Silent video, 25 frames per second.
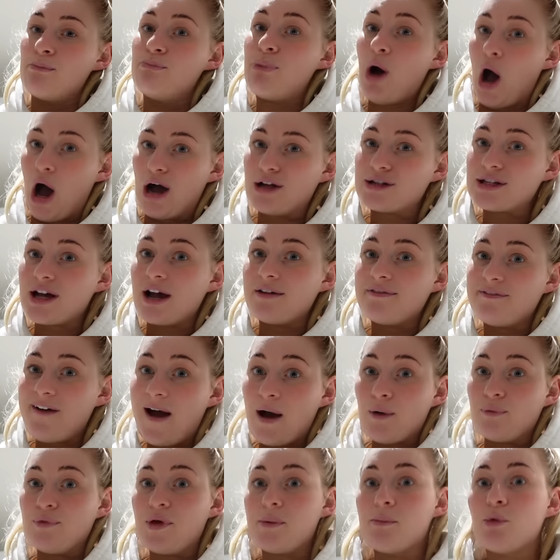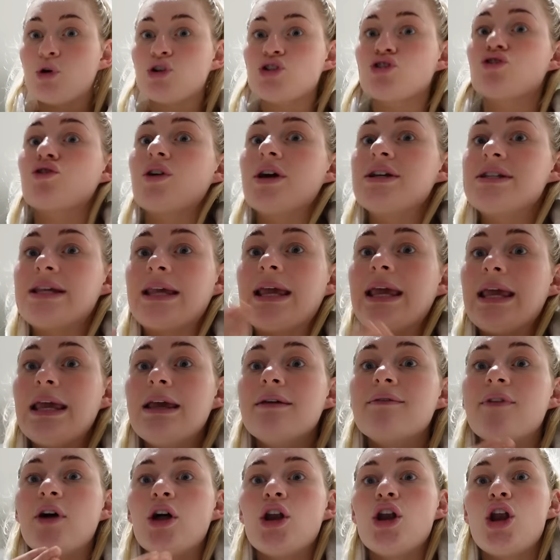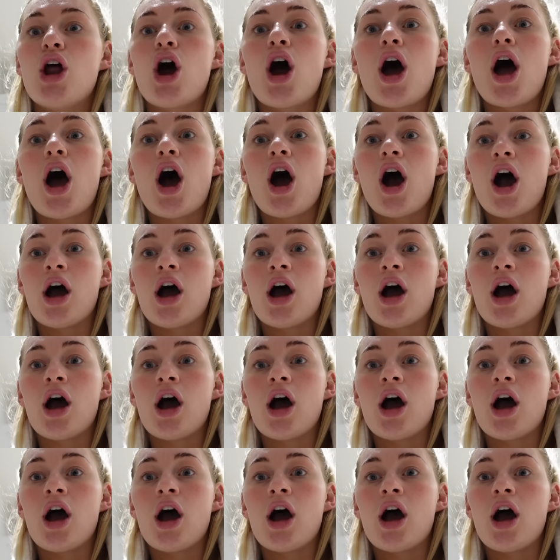But I found that moisturising even,